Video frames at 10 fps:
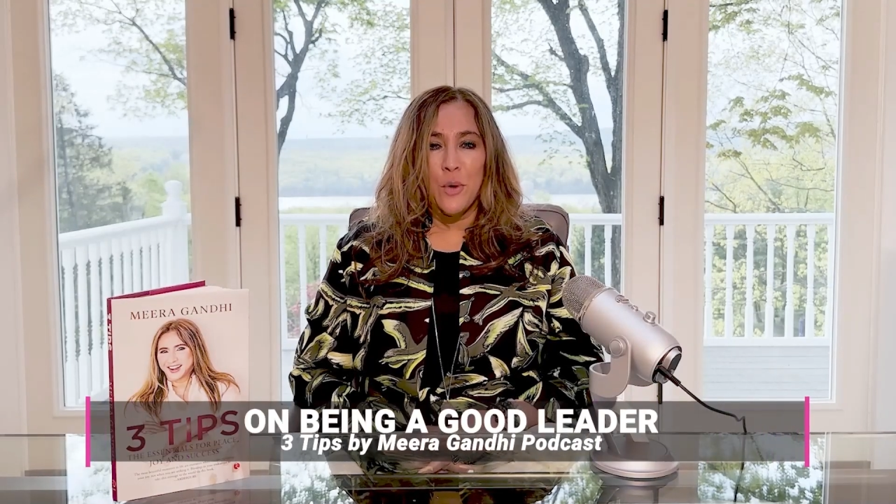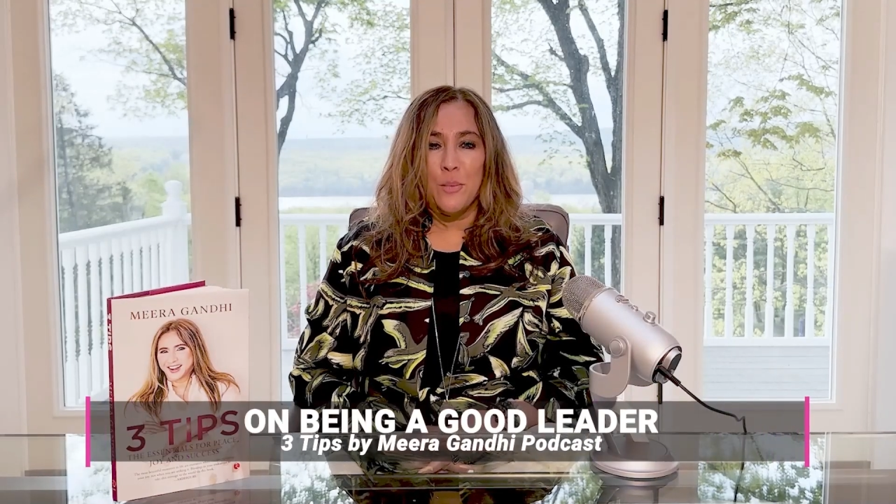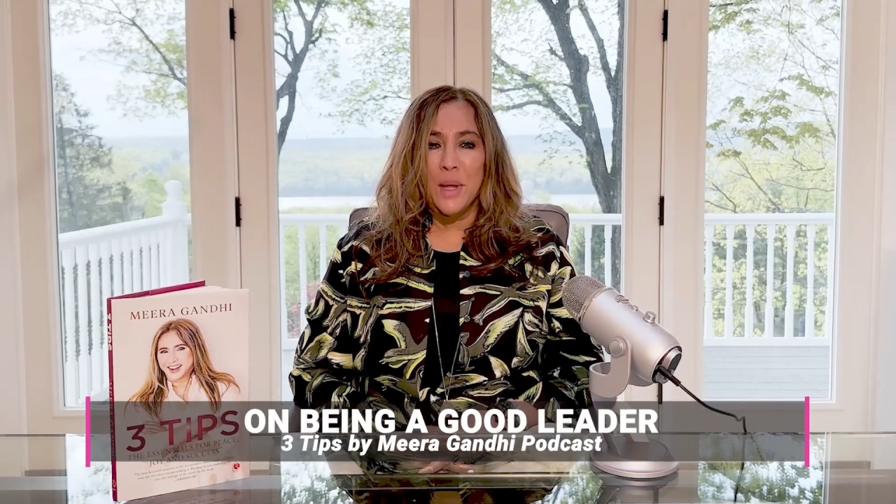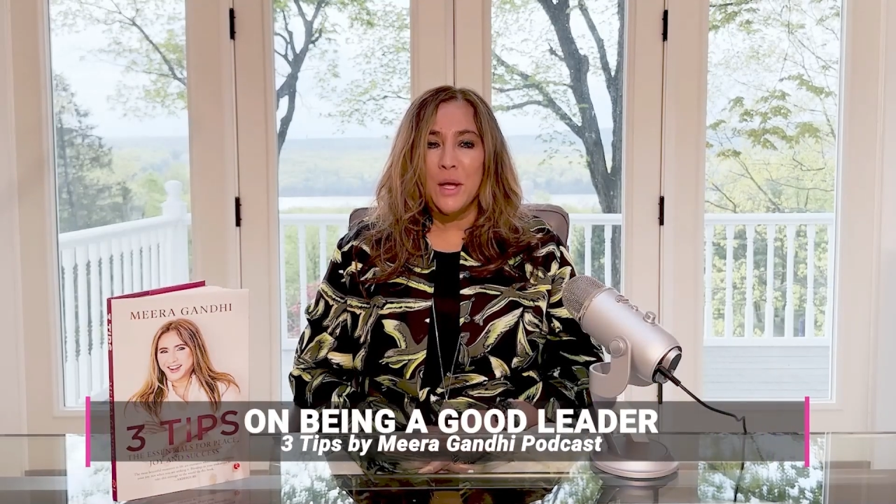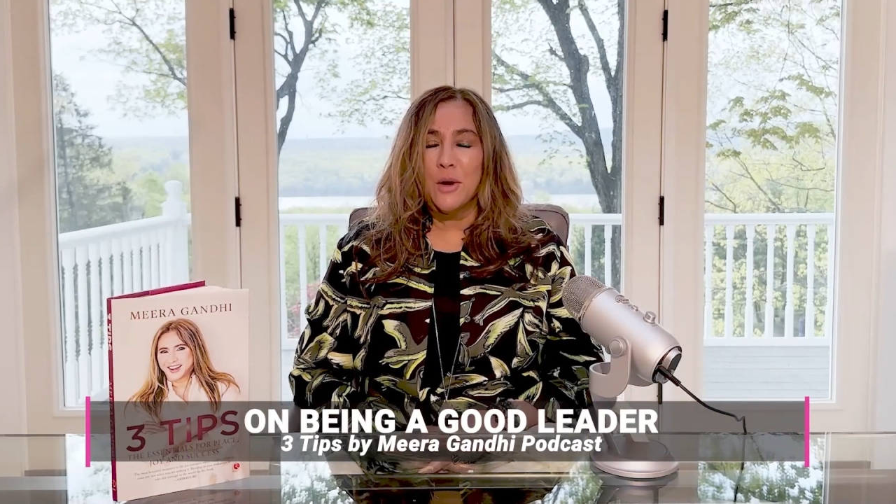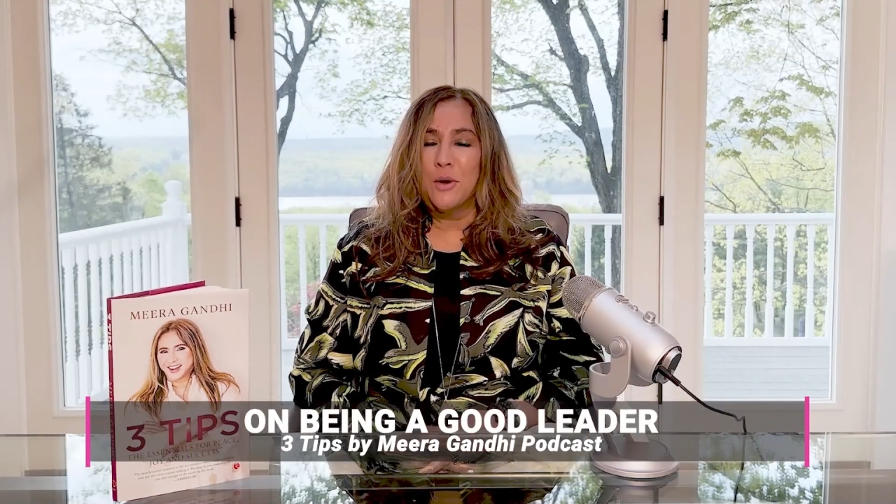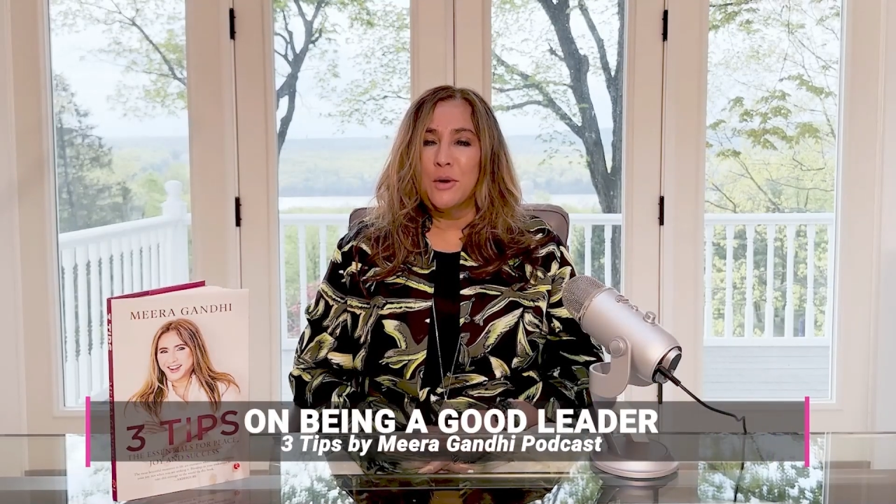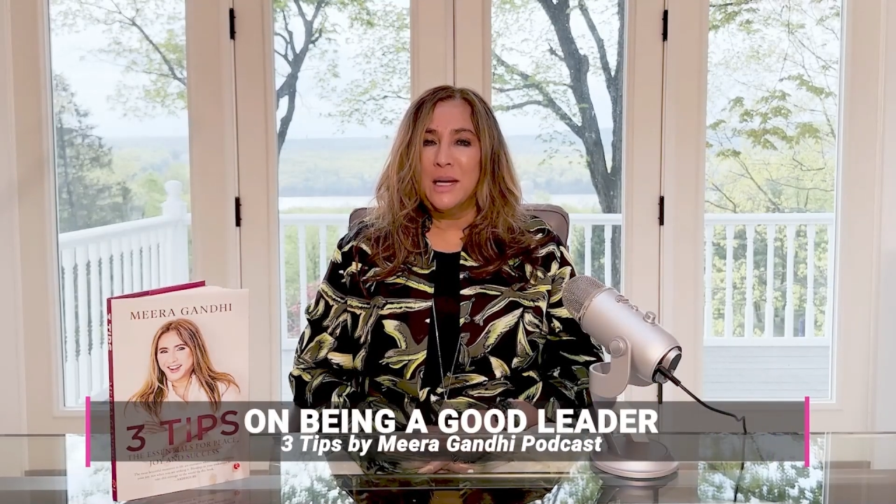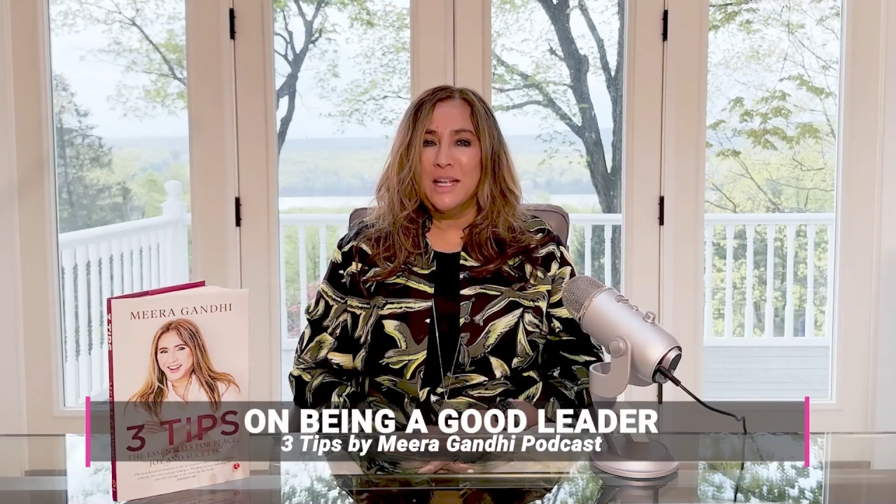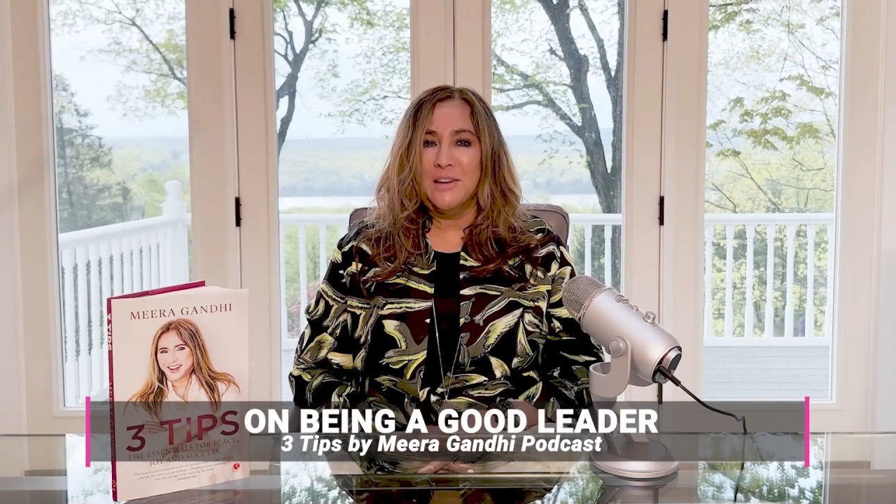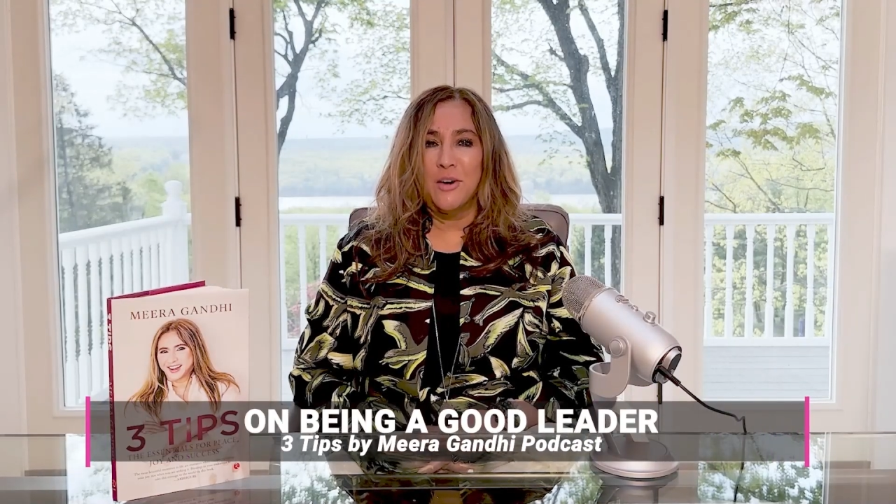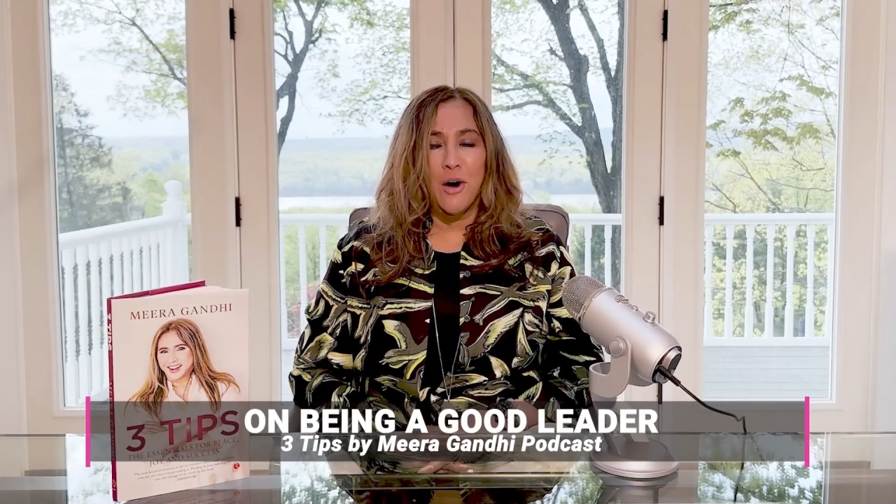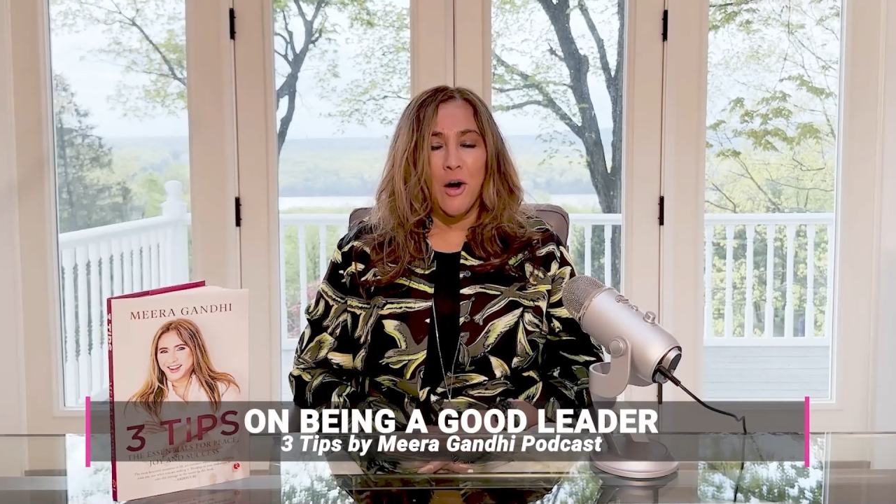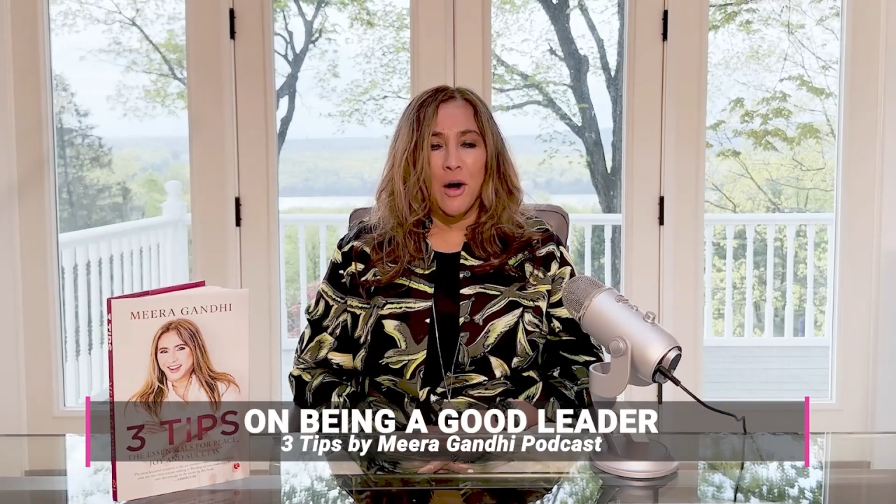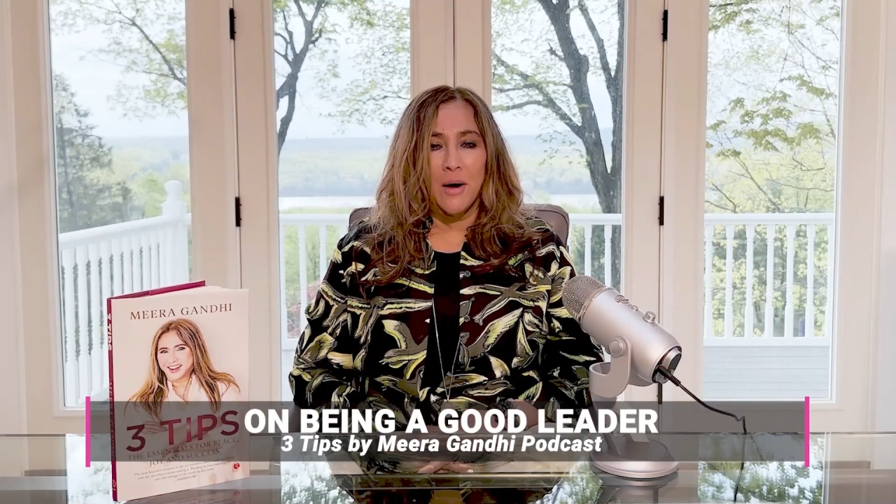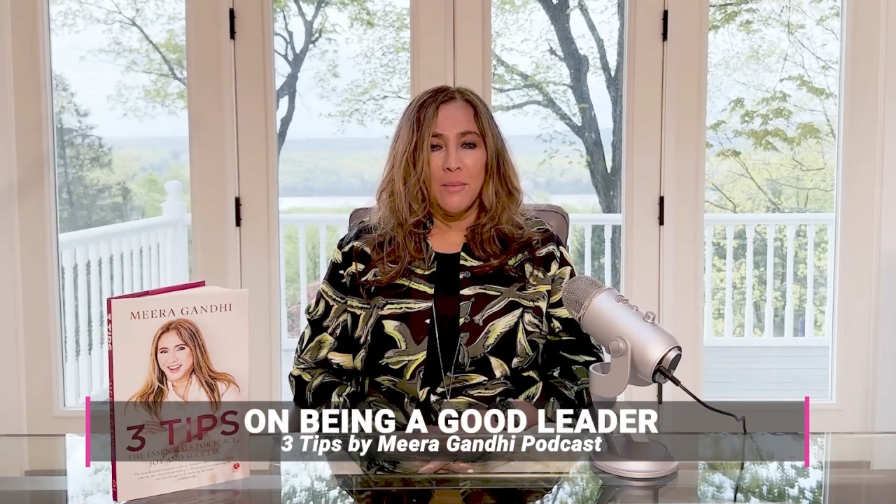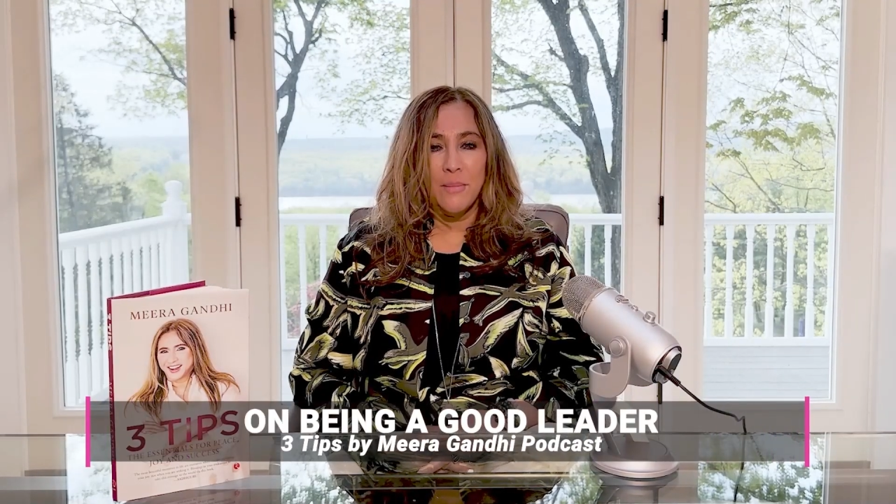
on being a good leader are